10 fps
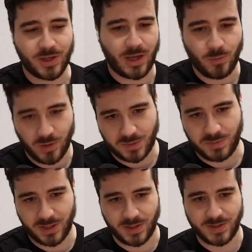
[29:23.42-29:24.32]
that works
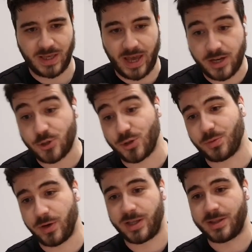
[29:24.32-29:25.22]
because the entry
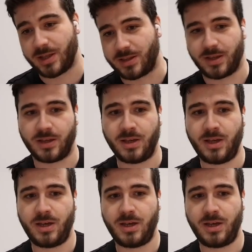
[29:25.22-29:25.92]
point that the